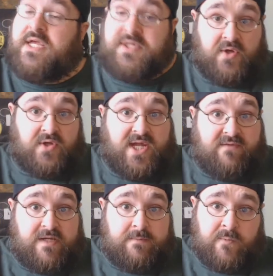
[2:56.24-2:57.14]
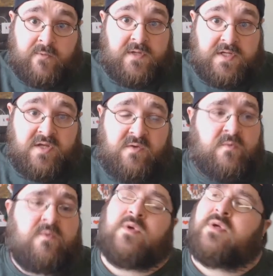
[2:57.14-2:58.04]
It's all day vape worthy
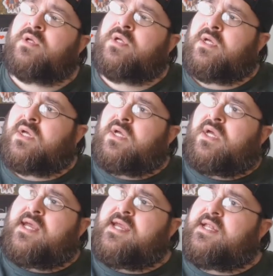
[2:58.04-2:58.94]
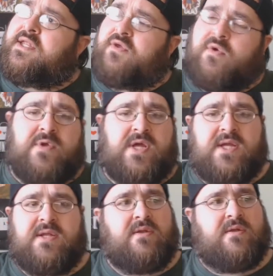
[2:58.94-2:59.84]
too. And the throw
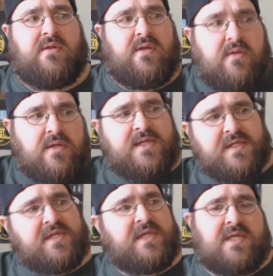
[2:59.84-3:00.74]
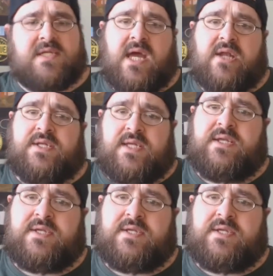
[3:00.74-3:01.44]
hit, it's a 6 out of 10.